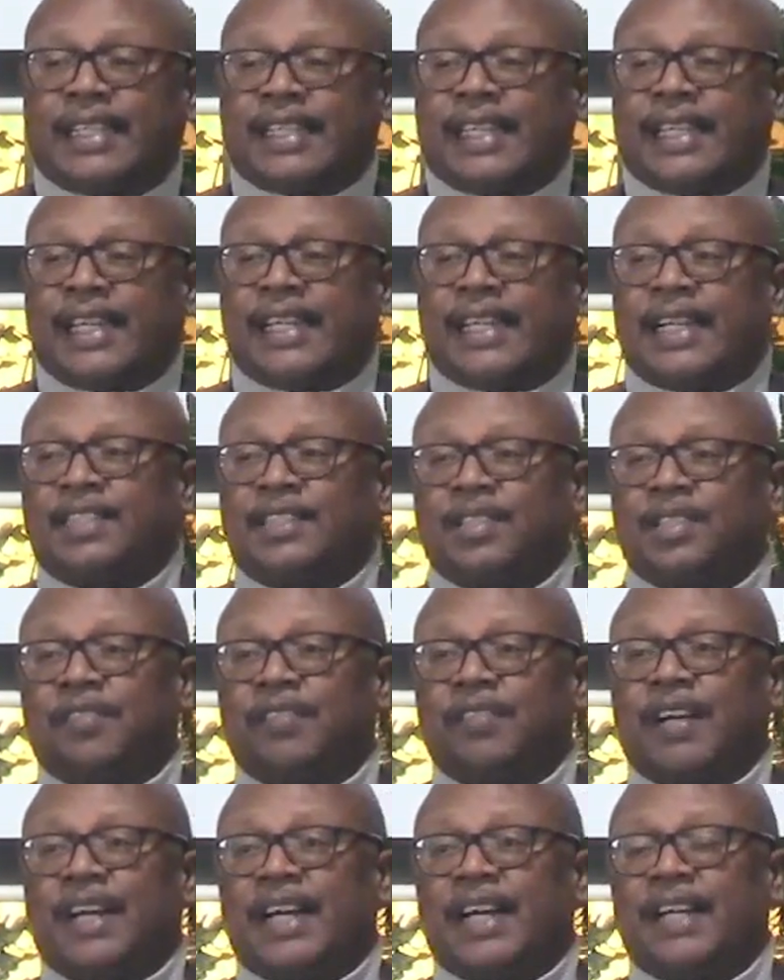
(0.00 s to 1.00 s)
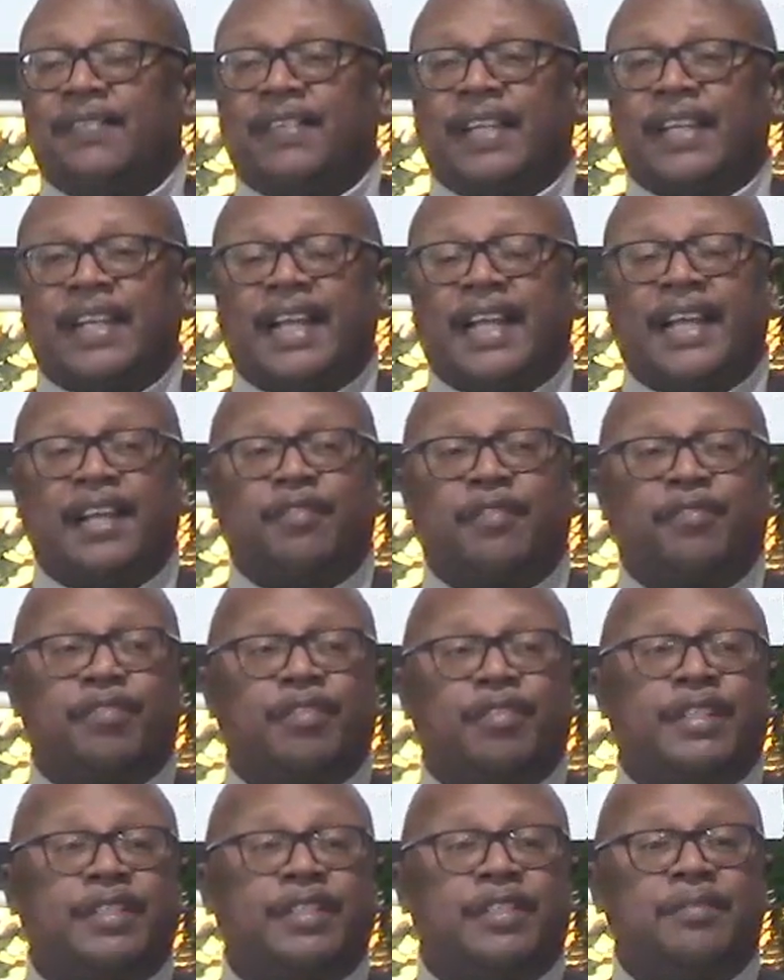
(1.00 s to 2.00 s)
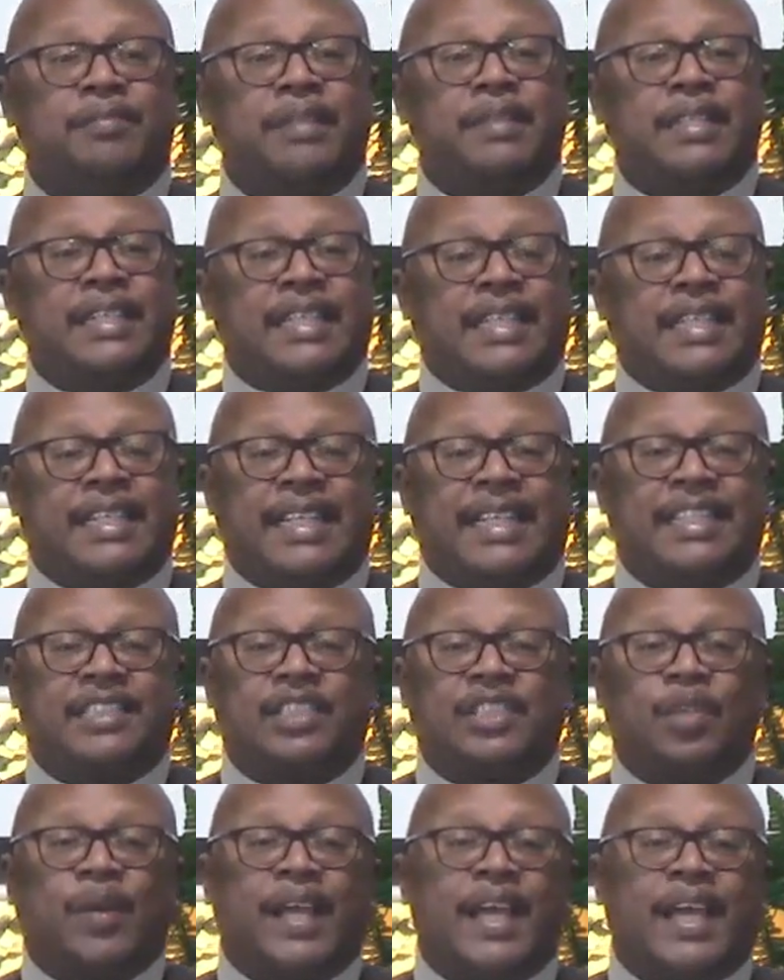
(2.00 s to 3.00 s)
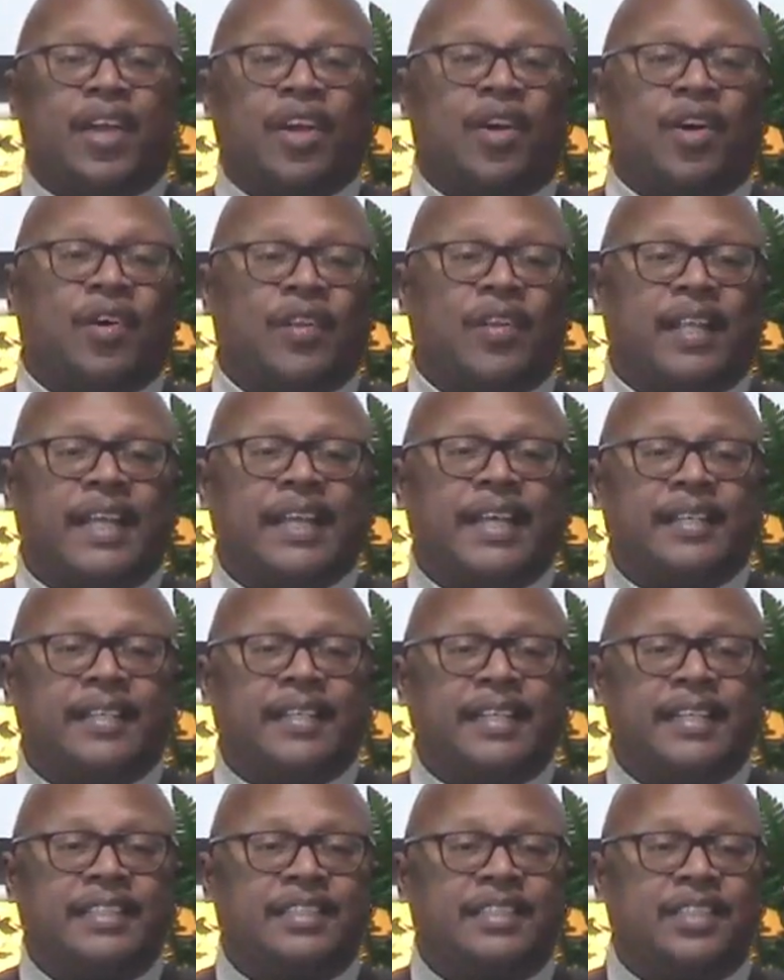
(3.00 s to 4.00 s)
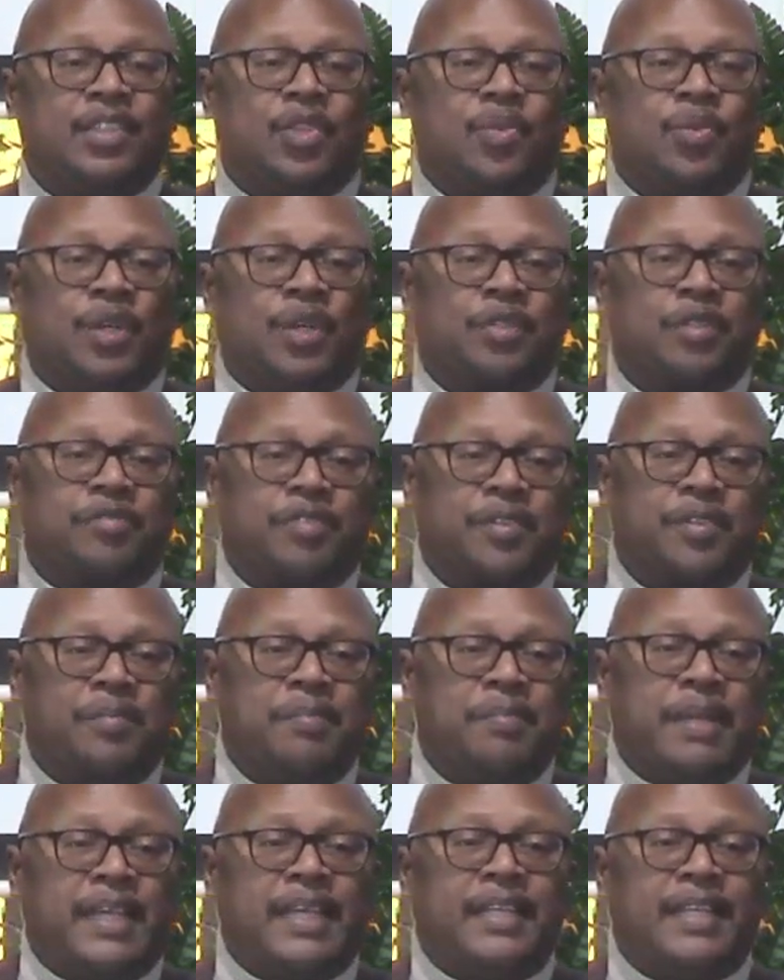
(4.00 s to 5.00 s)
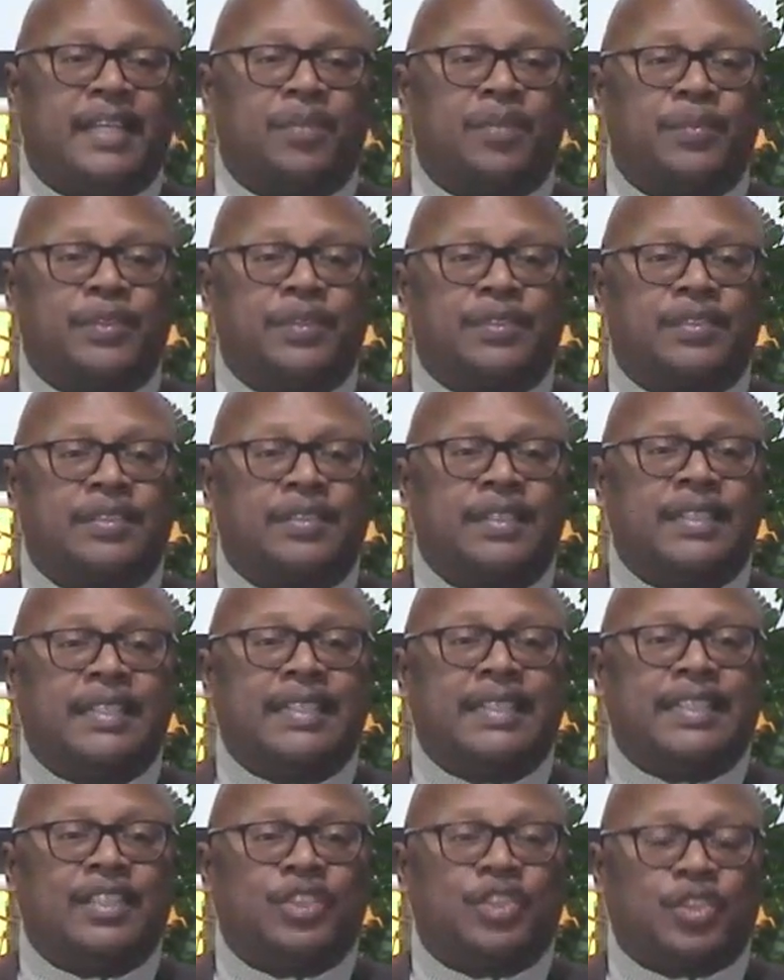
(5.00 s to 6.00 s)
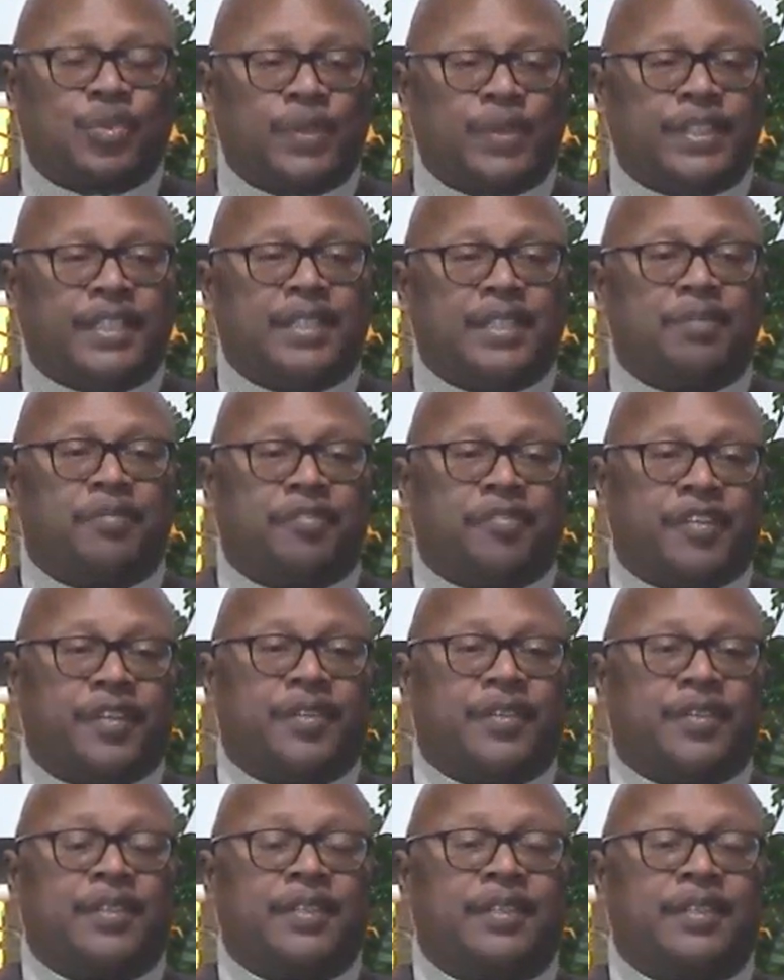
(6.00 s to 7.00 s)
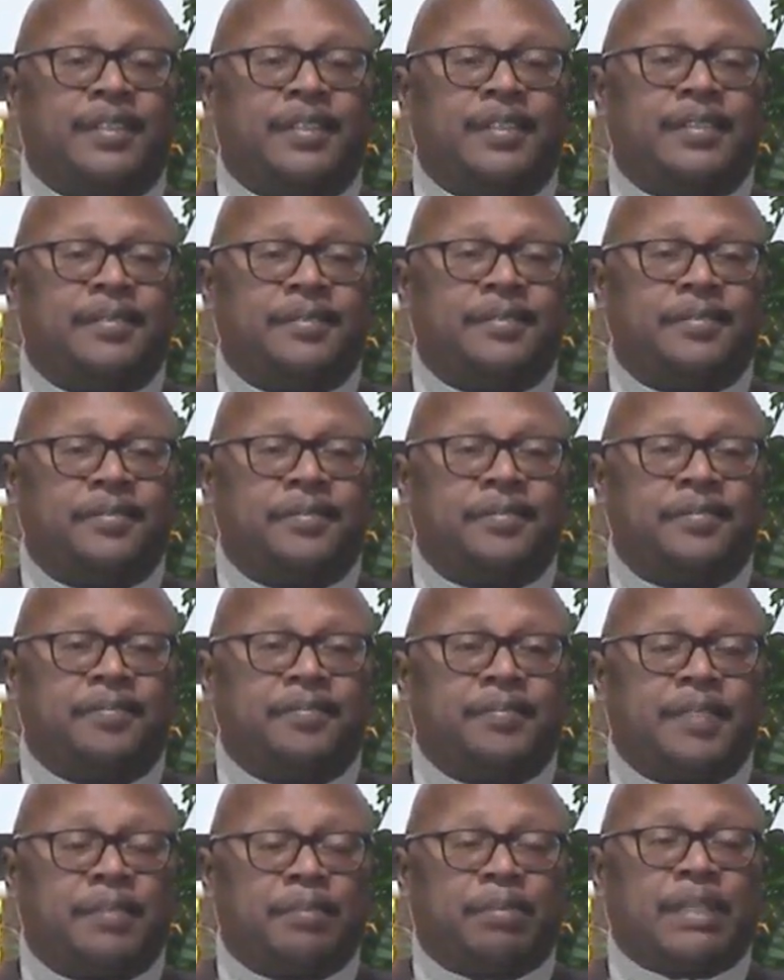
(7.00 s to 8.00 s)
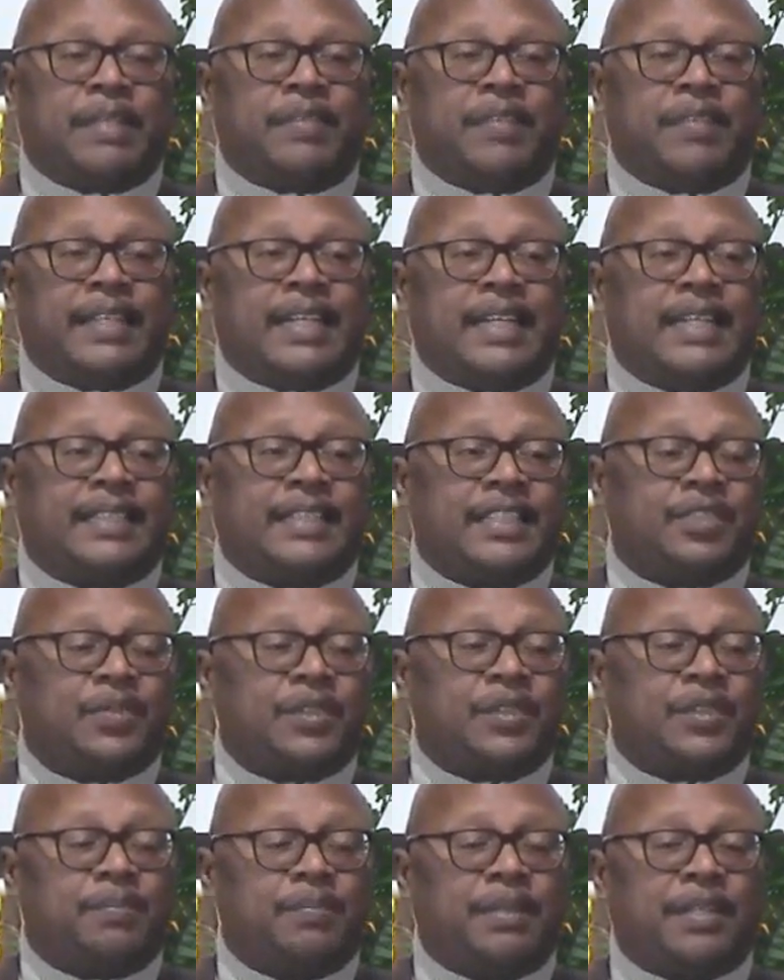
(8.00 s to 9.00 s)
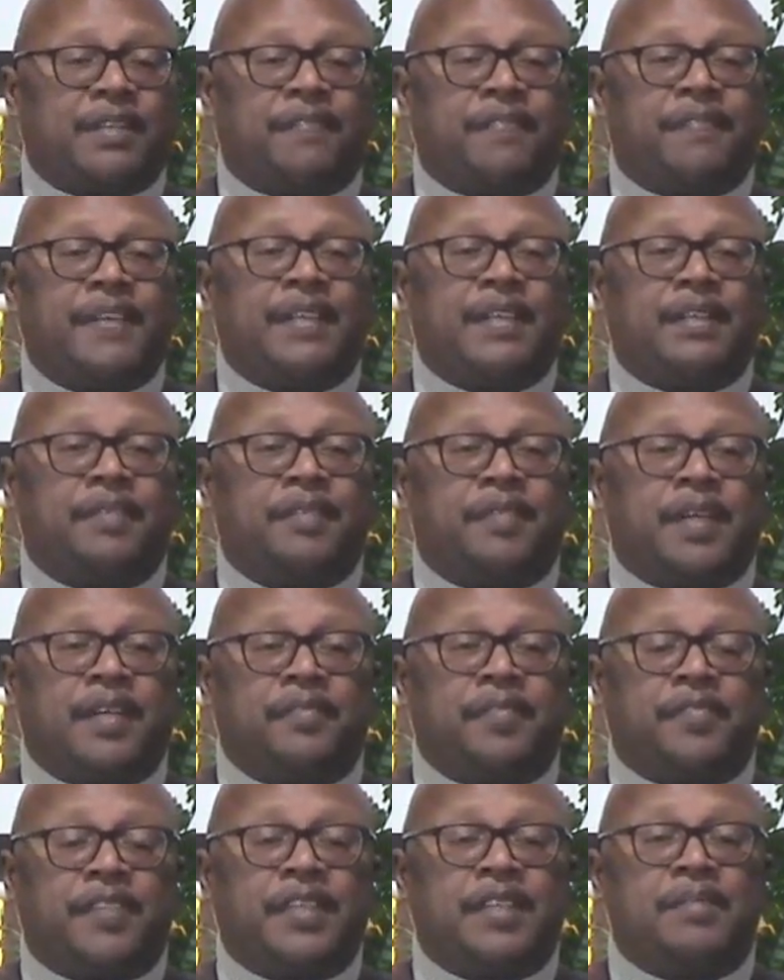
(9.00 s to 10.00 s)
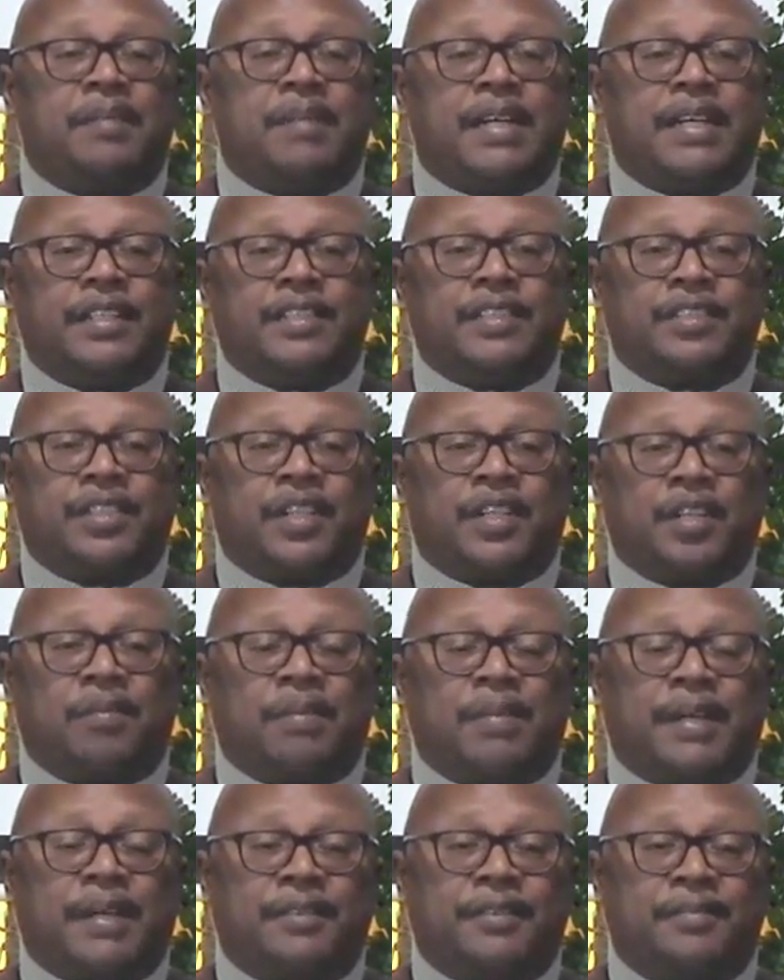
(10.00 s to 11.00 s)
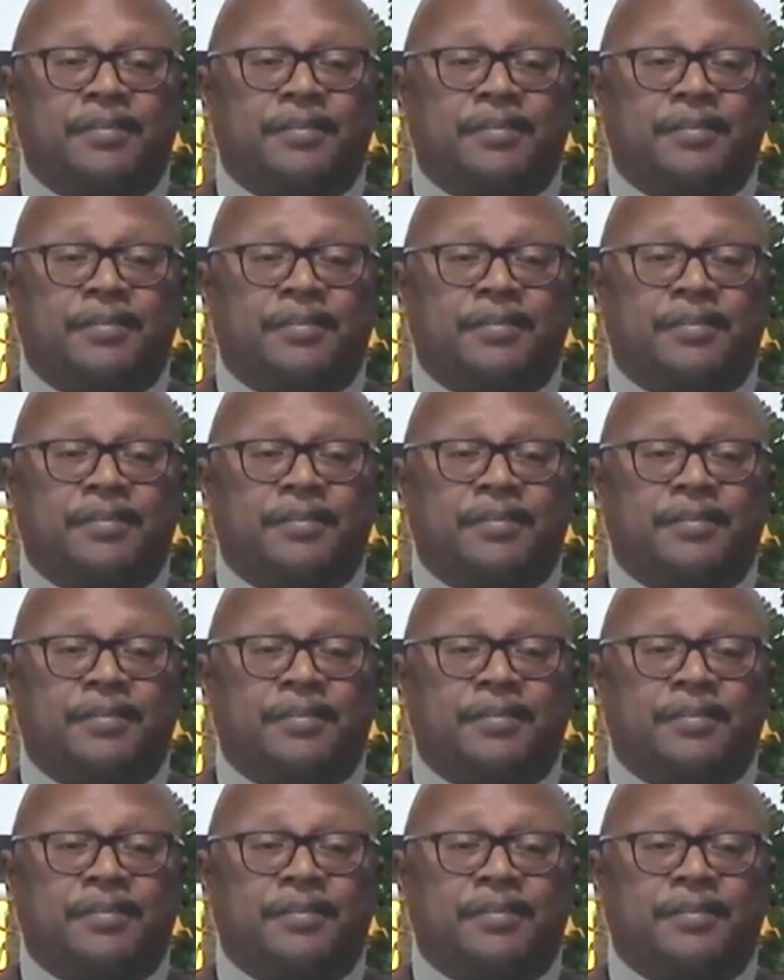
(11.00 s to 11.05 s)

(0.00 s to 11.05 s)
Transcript: can I survive? Can I have freedom? And they still had all that and still worked for the man that was treated unfairly. Believe it or not, that's what the book of Philemon is all about.